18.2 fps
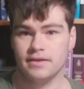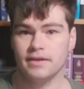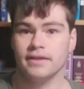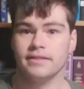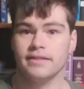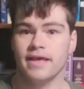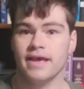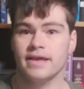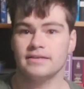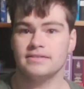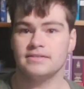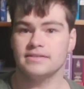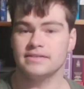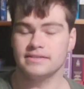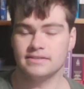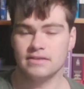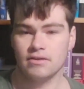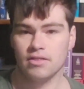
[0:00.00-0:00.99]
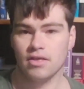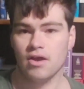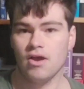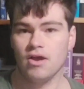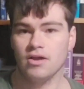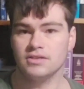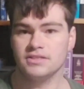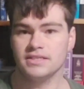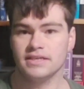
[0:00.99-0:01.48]
And that is how The
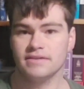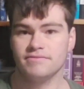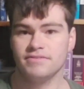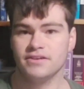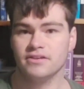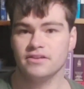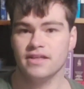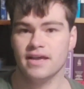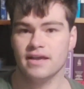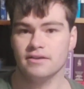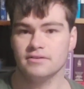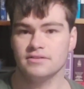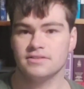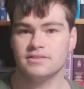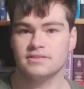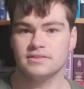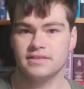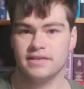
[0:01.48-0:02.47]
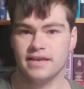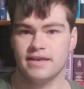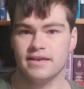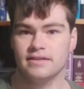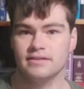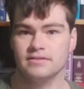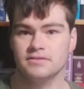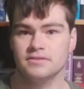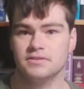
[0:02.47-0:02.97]
Haunting of Hill House
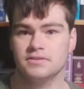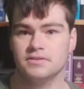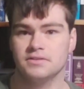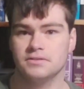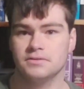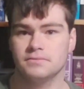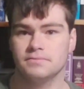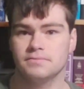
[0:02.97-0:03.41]
ends.